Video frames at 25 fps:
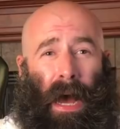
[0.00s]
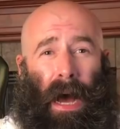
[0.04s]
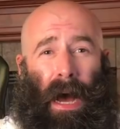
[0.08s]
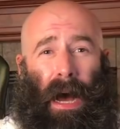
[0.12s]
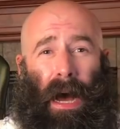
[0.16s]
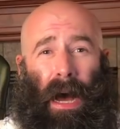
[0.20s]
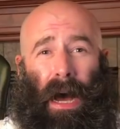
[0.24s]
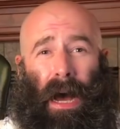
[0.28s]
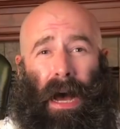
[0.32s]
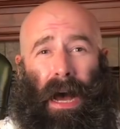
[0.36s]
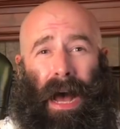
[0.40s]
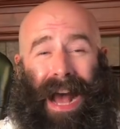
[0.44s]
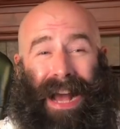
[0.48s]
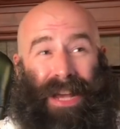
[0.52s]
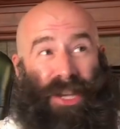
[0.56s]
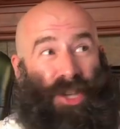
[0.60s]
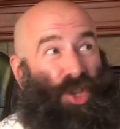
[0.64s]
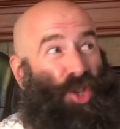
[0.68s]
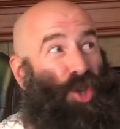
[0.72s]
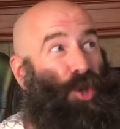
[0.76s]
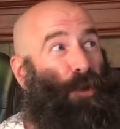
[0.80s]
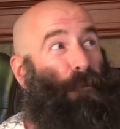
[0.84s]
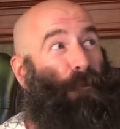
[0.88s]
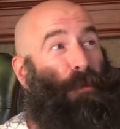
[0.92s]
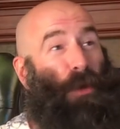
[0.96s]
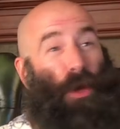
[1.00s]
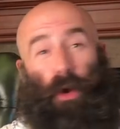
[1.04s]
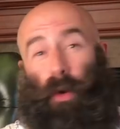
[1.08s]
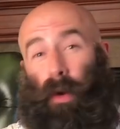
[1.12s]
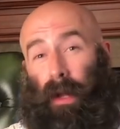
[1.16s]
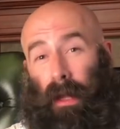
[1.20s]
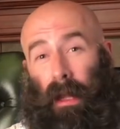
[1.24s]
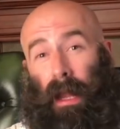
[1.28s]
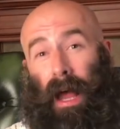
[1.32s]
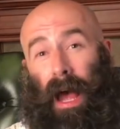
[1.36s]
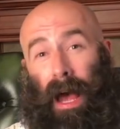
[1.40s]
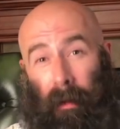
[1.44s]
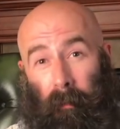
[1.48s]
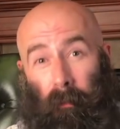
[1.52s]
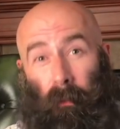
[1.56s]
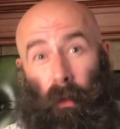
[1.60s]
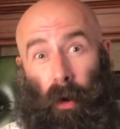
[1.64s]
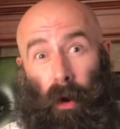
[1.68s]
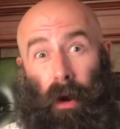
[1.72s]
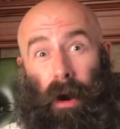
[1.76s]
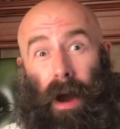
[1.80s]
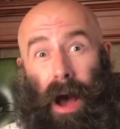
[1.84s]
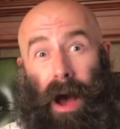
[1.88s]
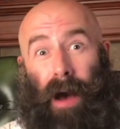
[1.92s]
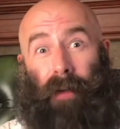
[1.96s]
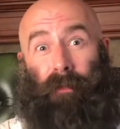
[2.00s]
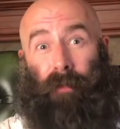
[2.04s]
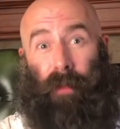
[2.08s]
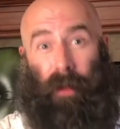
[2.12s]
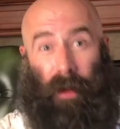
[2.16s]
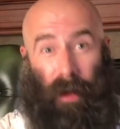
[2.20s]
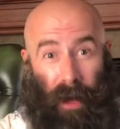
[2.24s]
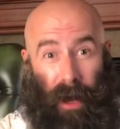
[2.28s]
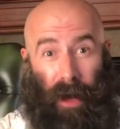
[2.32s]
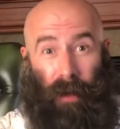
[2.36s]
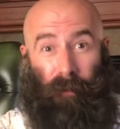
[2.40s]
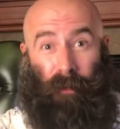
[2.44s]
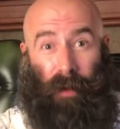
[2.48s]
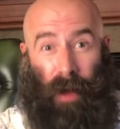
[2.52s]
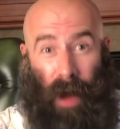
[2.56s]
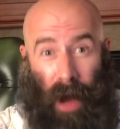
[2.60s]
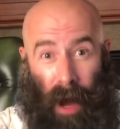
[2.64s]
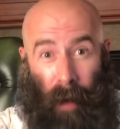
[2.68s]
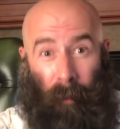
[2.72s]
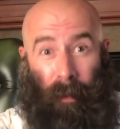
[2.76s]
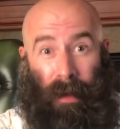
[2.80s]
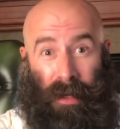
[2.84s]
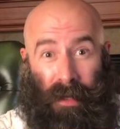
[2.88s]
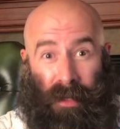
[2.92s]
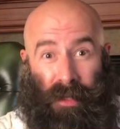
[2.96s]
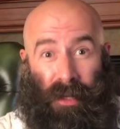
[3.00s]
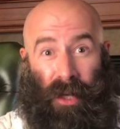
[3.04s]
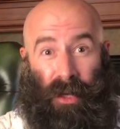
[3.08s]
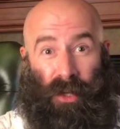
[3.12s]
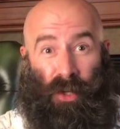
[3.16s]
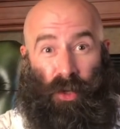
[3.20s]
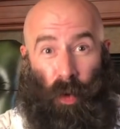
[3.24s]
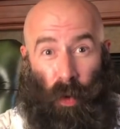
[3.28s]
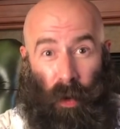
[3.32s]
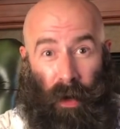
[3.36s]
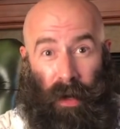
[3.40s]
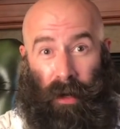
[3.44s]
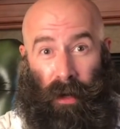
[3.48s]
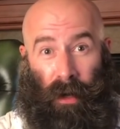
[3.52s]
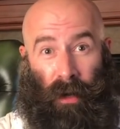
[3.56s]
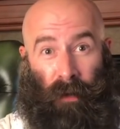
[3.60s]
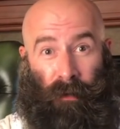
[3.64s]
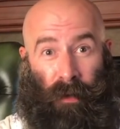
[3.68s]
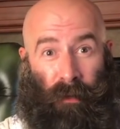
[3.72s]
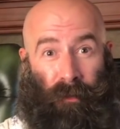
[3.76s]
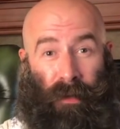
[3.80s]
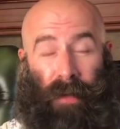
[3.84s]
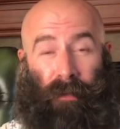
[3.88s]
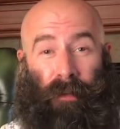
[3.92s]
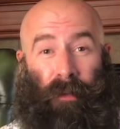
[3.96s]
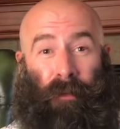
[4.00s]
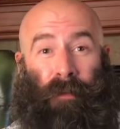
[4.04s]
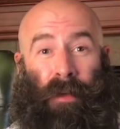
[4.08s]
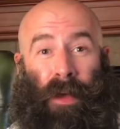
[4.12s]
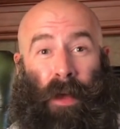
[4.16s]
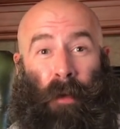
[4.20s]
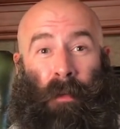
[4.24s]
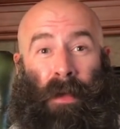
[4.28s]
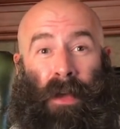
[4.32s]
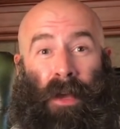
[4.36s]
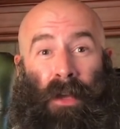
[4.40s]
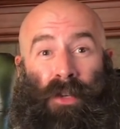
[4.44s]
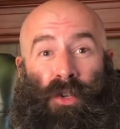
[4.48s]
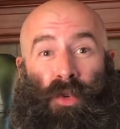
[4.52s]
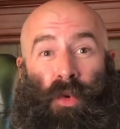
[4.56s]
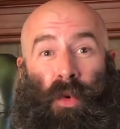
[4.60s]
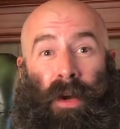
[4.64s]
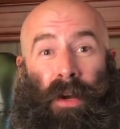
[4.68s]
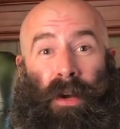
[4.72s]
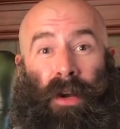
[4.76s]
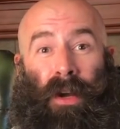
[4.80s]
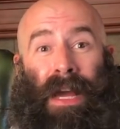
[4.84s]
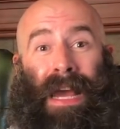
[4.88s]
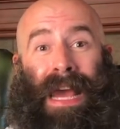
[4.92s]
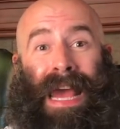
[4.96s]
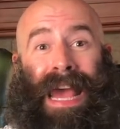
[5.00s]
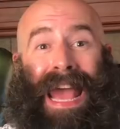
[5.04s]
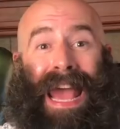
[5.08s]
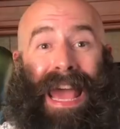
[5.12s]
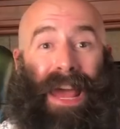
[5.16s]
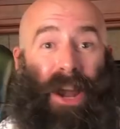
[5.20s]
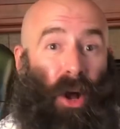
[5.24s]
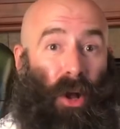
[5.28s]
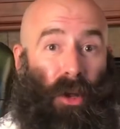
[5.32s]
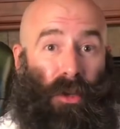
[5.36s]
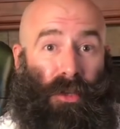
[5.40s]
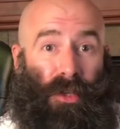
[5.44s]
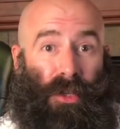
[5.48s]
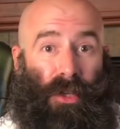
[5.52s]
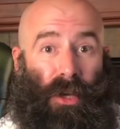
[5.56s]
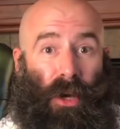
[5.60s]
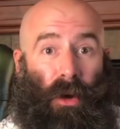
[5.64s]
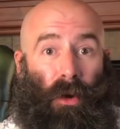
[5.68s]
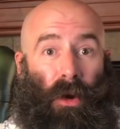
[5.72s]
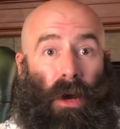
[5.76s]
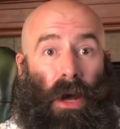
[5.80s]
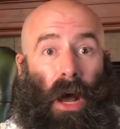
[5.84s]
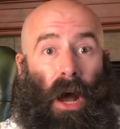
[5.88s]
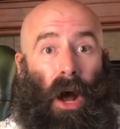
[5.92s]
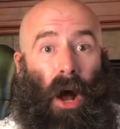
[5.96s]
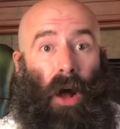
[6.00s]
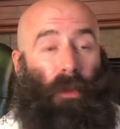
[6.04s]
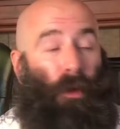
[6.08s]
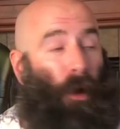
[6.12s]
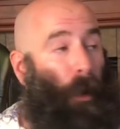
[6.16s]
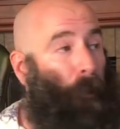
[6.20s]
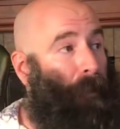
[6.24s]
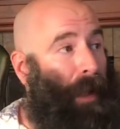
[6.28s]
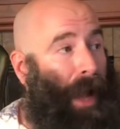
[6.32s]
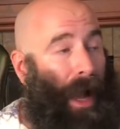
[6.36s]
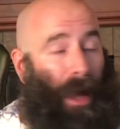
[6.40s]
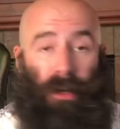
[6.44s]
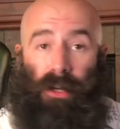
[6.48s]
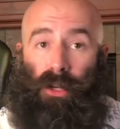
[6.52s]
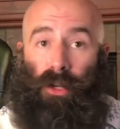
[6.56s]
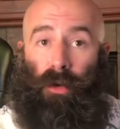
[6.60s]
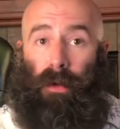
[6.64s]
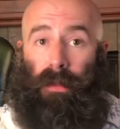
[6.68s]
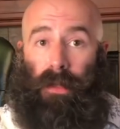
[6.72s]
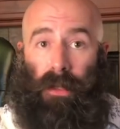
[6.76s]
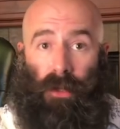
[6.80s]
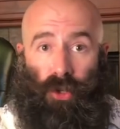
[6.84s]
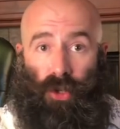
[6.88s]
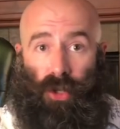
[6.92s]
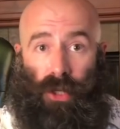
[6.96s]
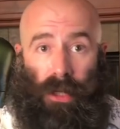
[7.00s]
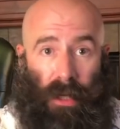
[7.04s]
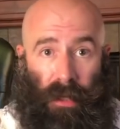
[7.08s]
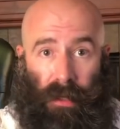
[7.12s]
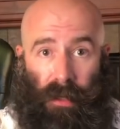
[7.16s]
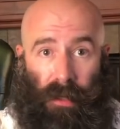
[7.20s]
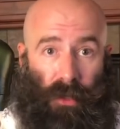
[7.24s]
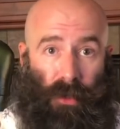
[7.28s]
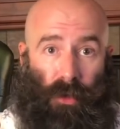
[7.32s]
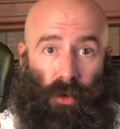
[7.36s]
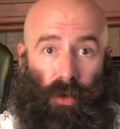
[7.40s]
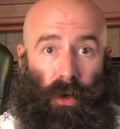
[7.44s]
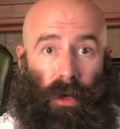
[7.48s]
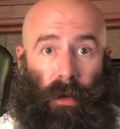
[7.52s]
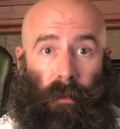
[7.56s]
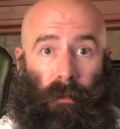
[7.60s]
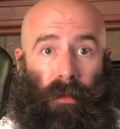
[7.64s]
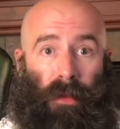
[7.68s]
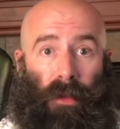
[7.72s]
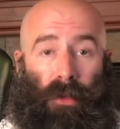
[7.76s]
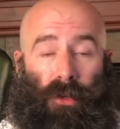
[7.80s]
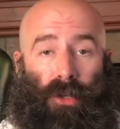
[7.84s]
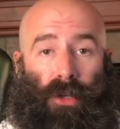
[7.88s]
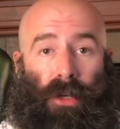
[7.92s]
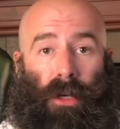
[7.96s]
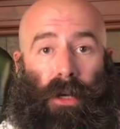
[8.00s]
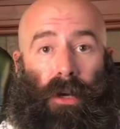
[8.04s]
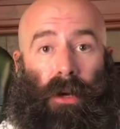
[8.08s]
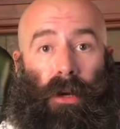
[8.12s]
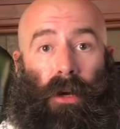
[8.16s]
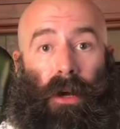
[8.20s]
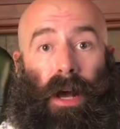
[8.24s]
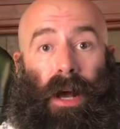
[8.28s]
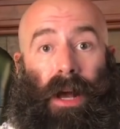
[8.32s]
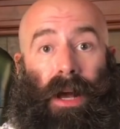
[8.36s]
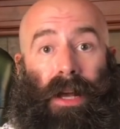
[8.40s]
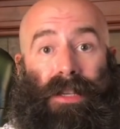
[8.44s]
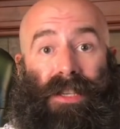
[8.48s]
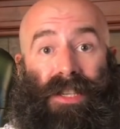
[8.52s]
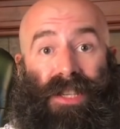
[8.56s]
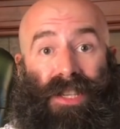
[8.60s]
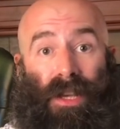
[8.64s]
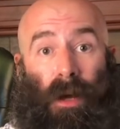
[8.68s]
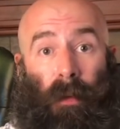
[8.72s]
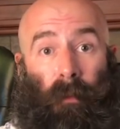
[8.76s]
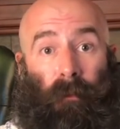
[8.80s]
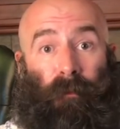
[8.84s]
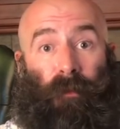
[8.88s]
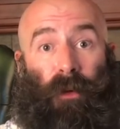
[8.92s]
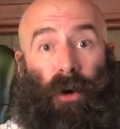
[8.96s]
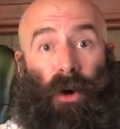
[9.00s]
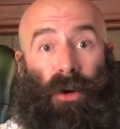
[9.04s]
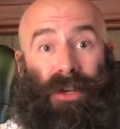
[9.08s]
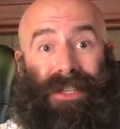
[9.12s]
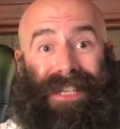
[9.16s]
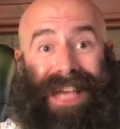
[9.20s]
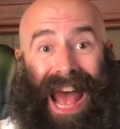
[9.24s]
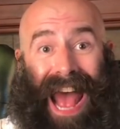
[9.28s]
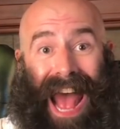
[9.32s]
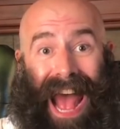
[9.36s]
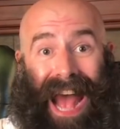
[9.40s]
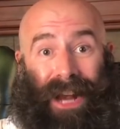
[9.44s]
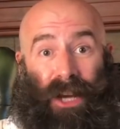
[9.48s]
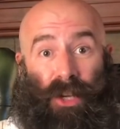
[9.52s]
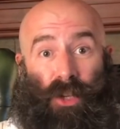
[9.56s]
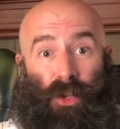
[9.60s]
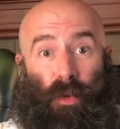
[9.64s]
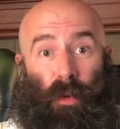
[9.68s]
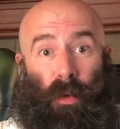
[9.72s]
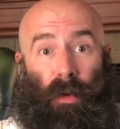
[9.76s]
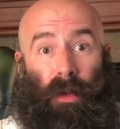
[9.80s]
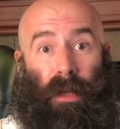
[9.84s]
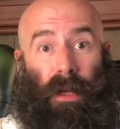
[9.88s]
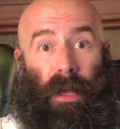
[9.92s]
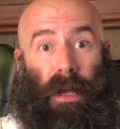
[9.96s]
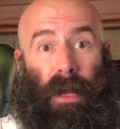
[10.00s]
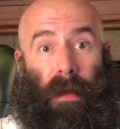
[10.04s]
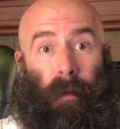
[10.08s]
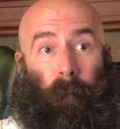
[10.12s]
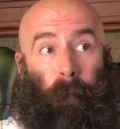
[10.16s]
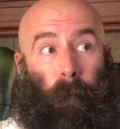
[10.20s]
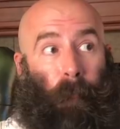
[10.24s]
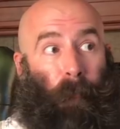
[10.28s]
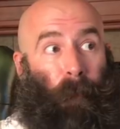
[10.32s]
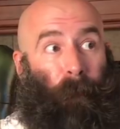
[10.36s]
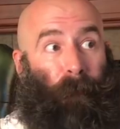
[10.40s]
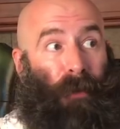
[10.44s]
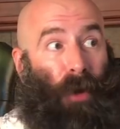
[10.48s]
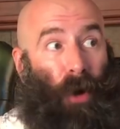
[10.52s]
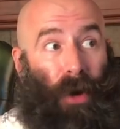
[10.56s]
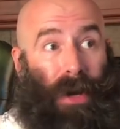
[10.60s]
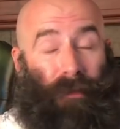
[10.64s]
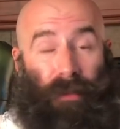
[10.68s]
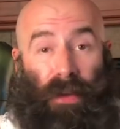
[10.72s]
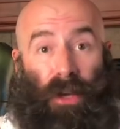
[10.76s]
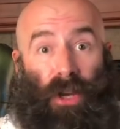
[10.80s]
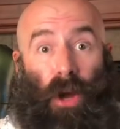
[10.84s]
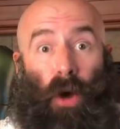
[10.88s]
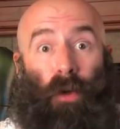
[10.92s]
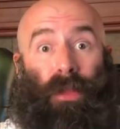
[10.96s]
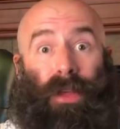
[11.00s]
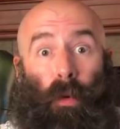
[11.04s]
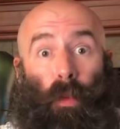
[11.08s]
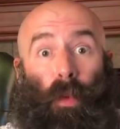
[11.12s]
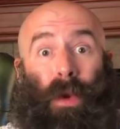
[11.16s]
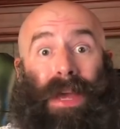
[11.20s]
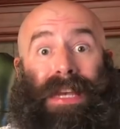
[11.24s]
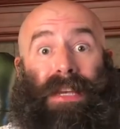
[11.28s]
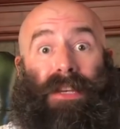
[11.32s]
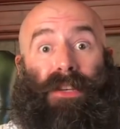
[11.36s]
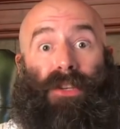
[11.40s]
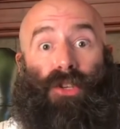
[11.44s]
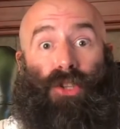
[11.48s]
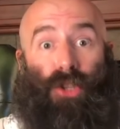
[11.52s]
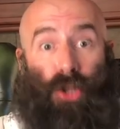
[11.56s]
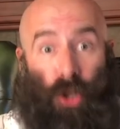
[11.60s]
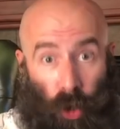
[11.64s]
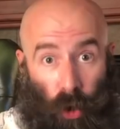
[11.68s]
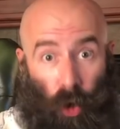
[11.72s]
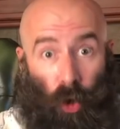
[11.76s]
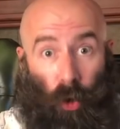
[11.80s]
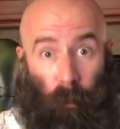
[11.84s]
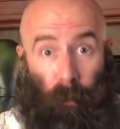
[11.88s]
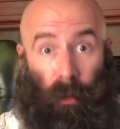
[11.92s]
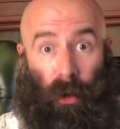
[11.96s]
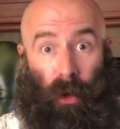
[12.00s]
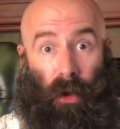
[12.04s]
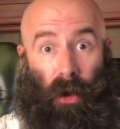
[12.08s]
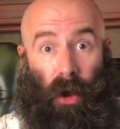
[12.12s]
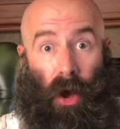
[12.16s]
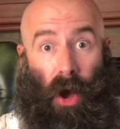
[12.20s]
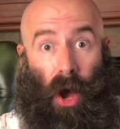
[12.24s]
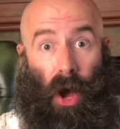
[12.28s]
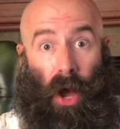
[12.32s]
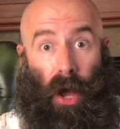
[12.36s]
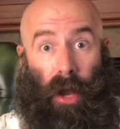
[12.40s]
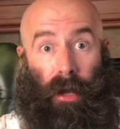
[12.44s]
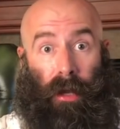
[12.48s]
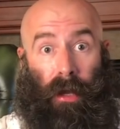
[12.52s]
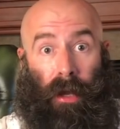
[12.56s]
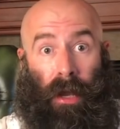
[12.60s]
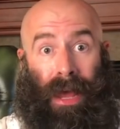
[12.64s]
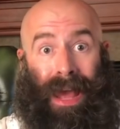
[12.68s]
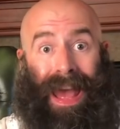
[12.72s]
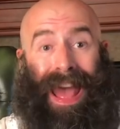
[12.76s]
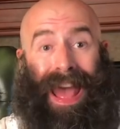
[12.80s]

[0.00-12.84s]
I spew a lot more off-the-cuff comments on Twitter, if you've never found me on Twitter. And also, although I'm not doing the Jesus Trip this year, some folks actually don't even know that we do put on